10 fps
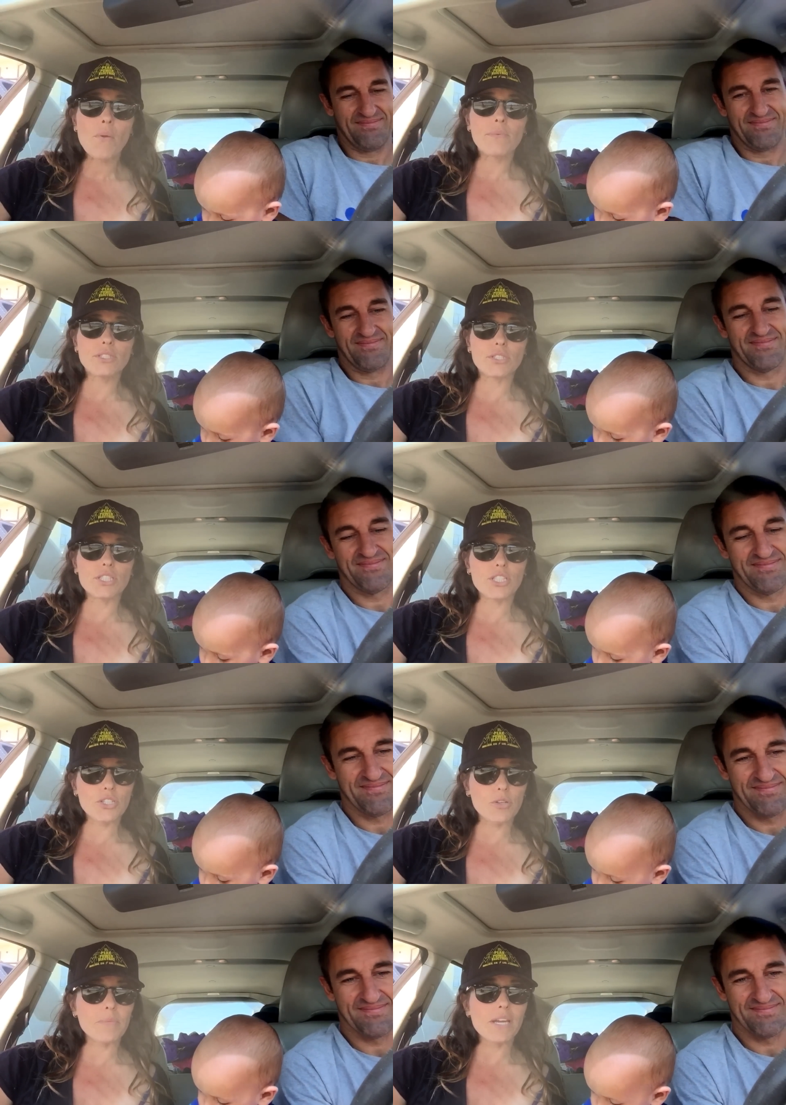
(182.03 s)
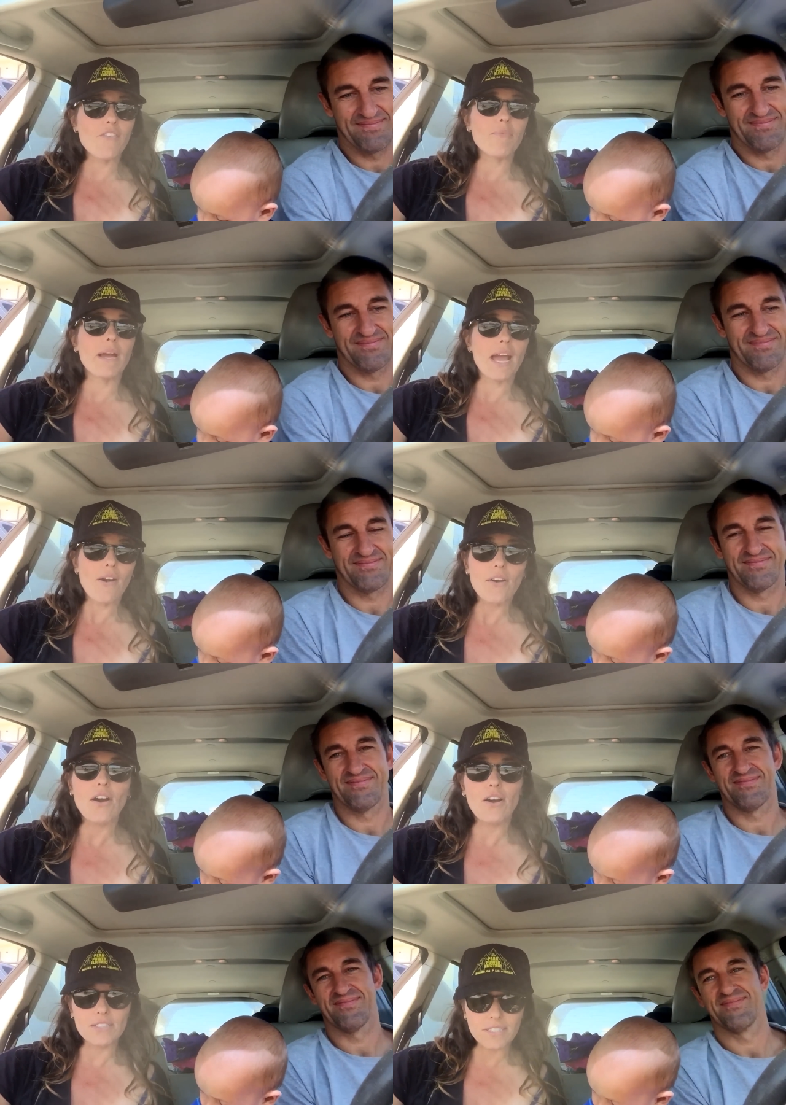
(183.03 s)
Speaker 1: was going to cure me of my
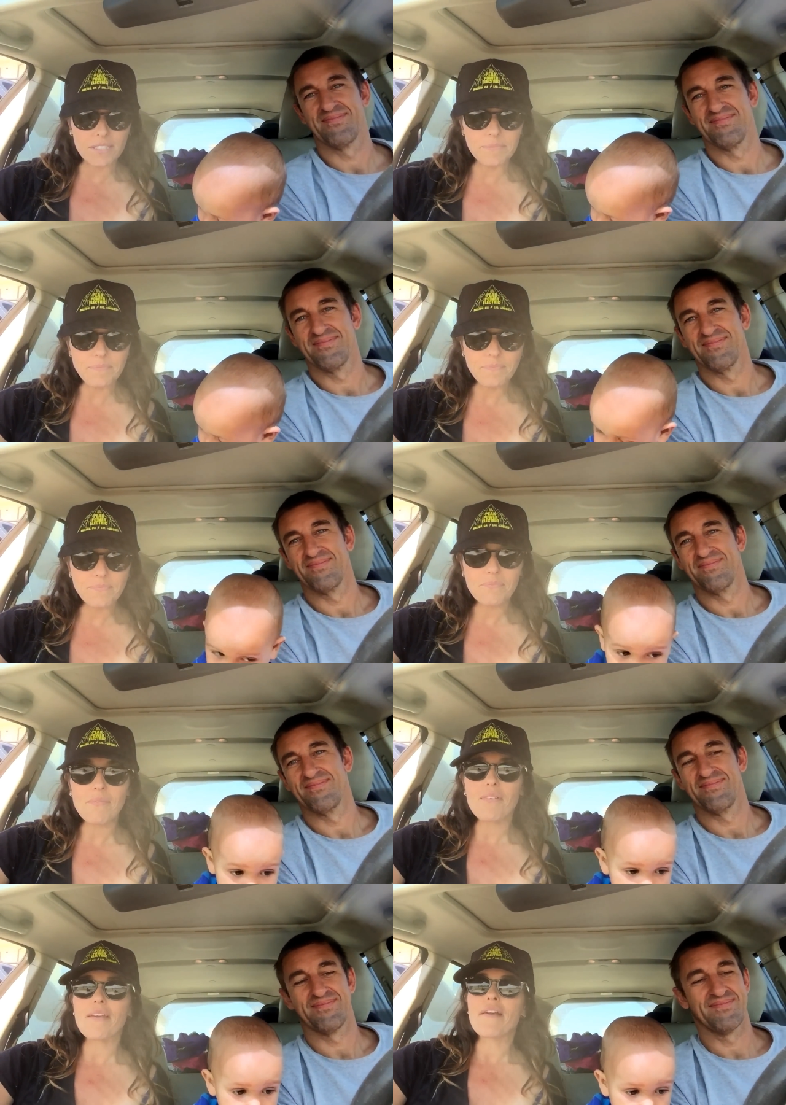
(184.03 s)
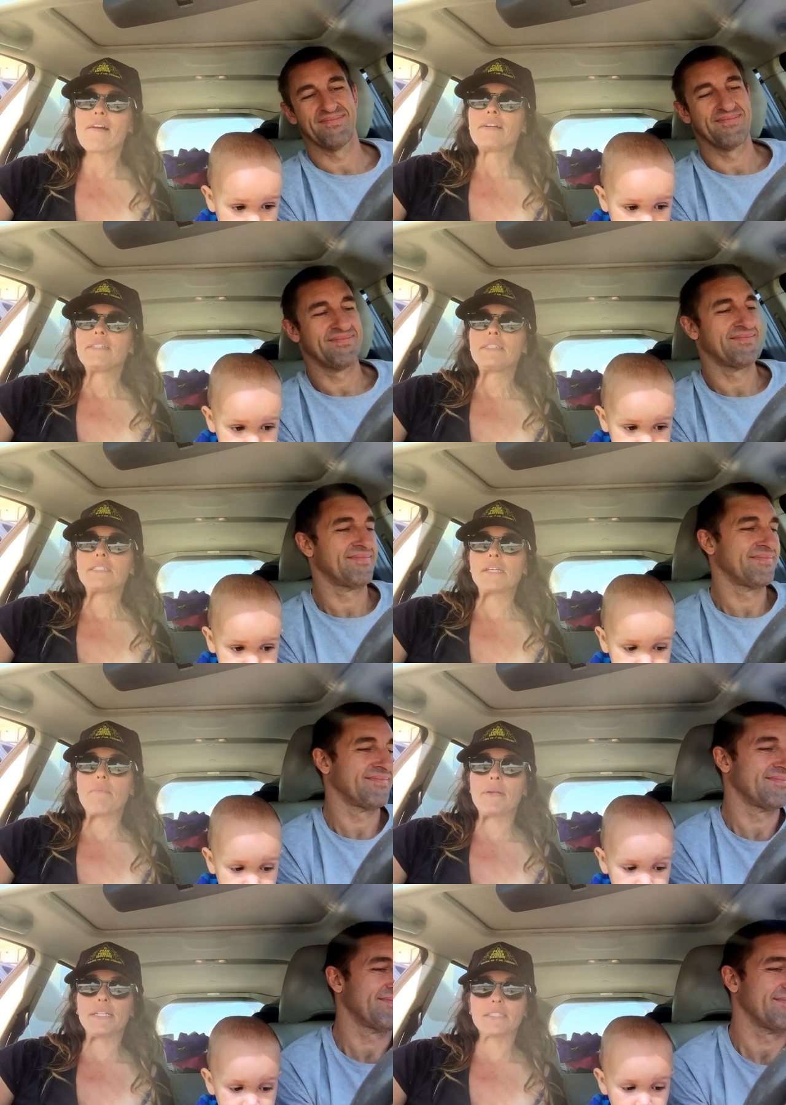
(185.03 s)
alcoholism
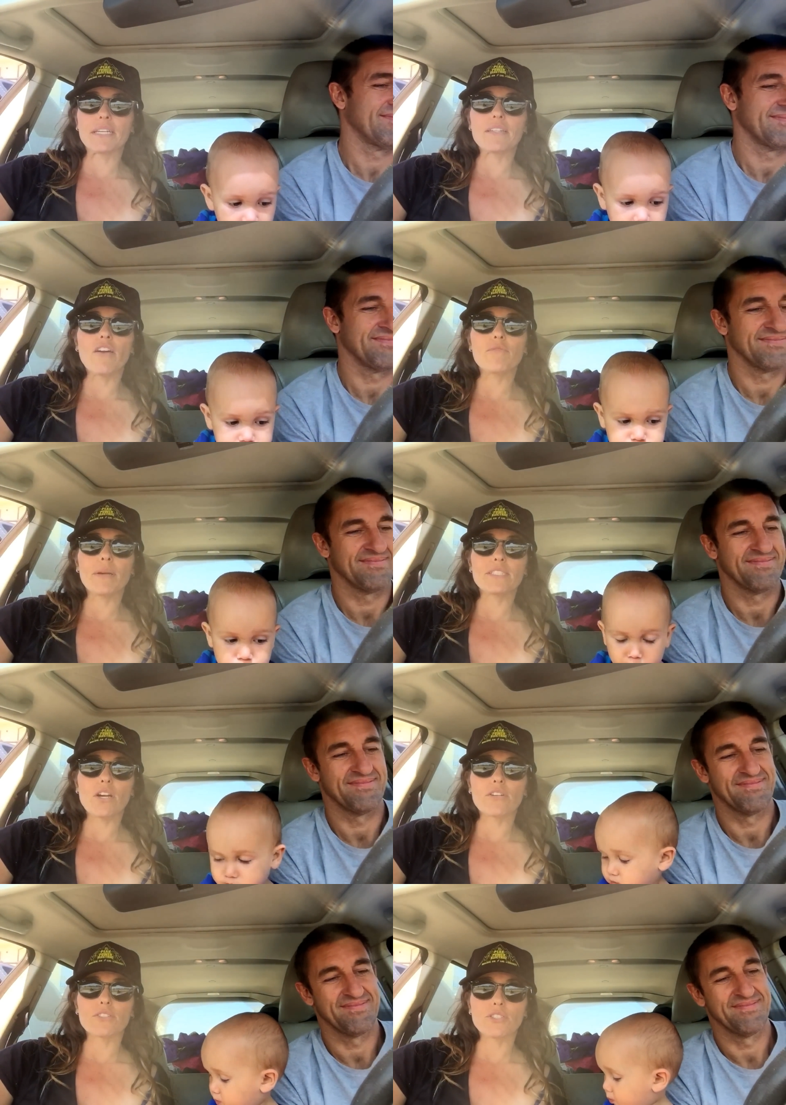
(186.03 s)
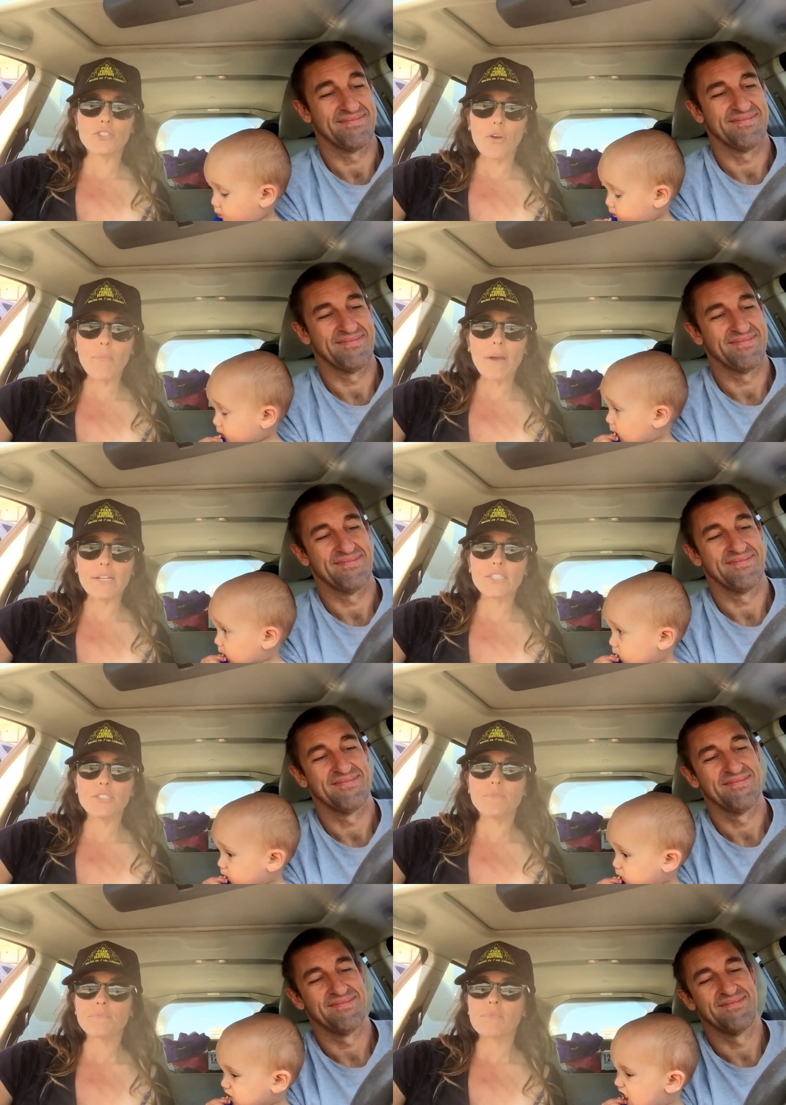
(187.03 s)
because I loved my daughter so
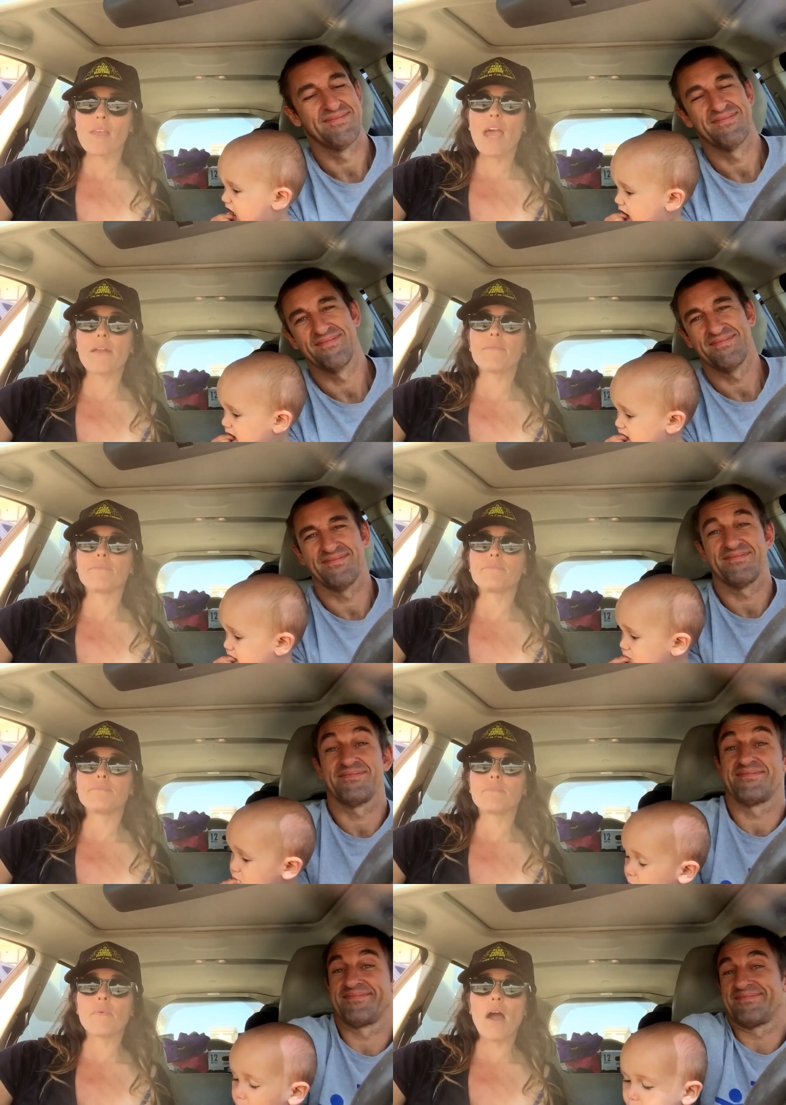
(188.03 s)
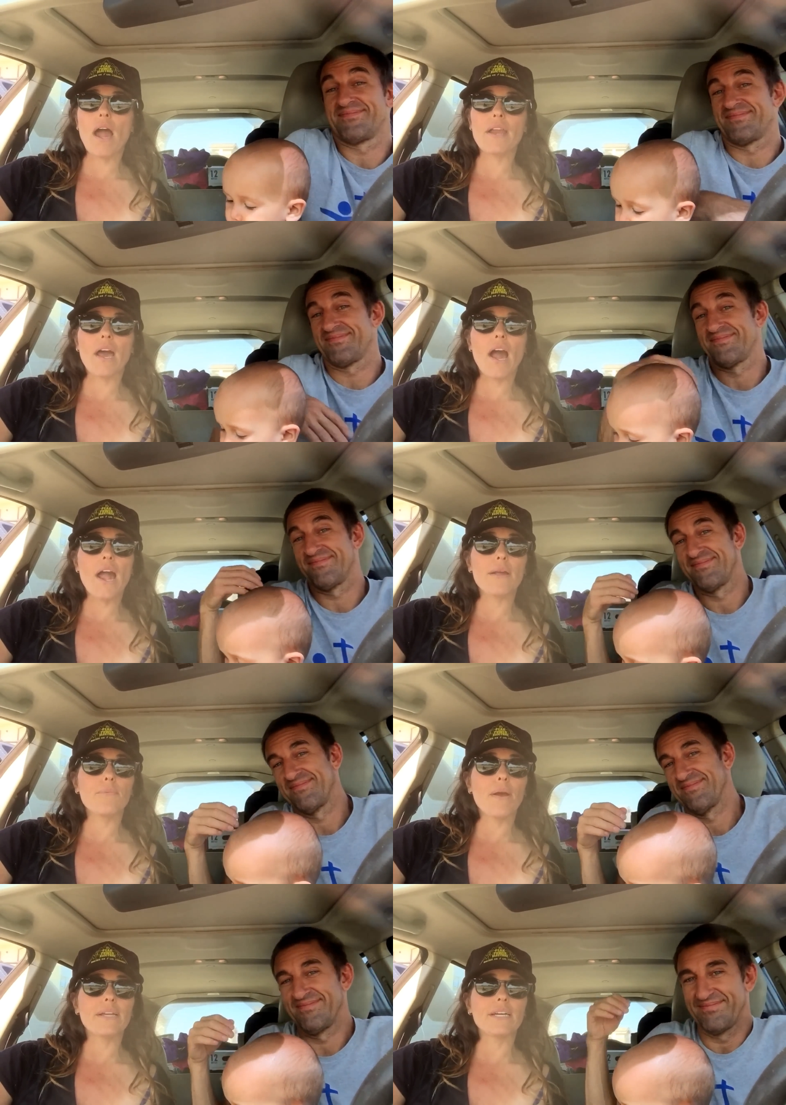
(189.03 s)
much, and I I
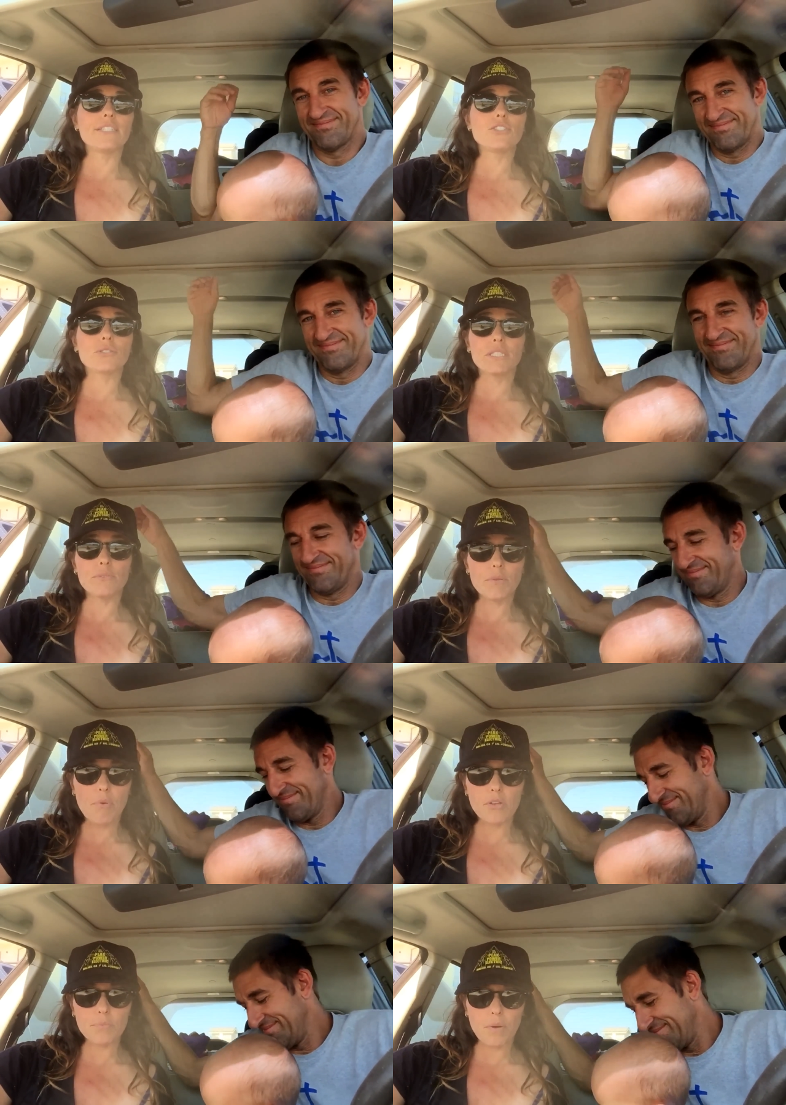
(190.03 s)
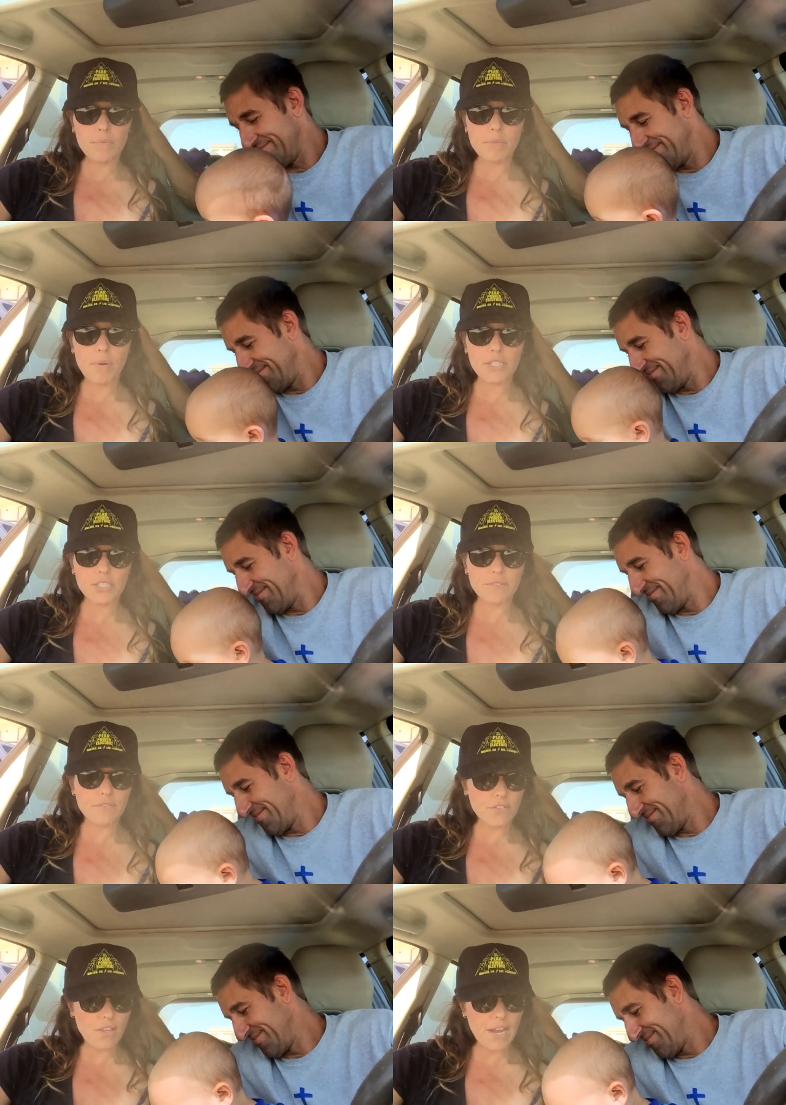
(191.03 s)
went untreated with postpartum depression
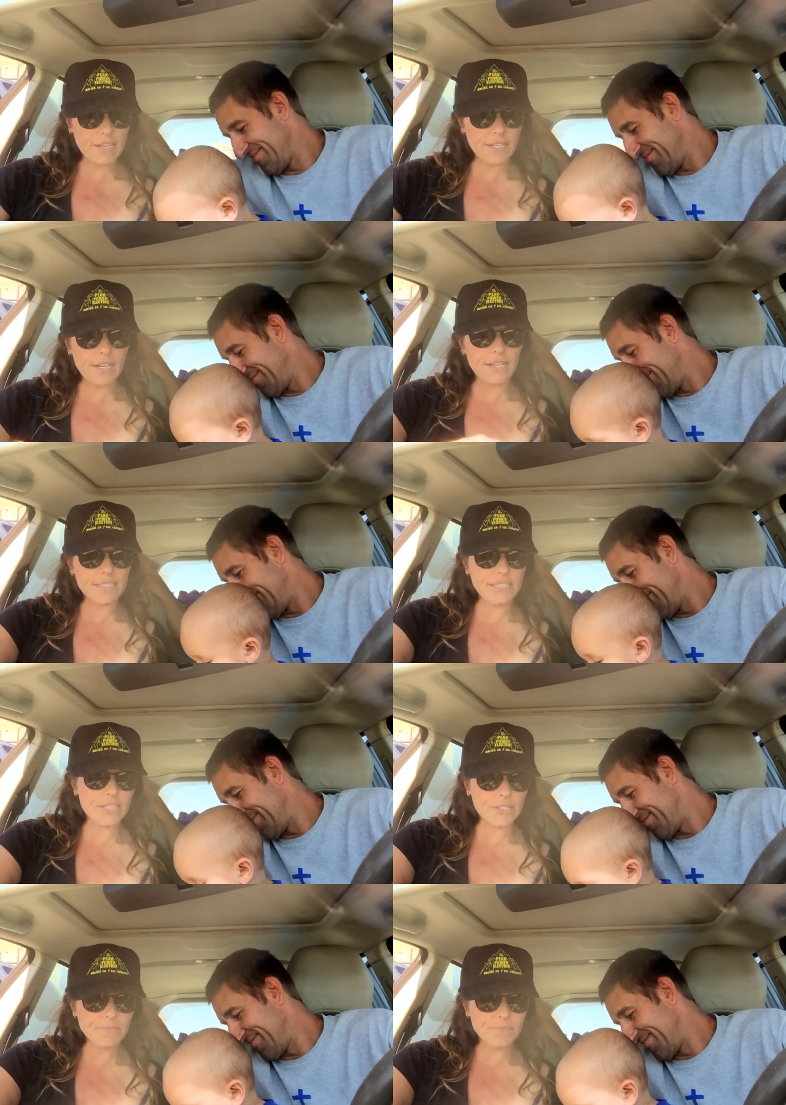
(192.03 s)
for like a year,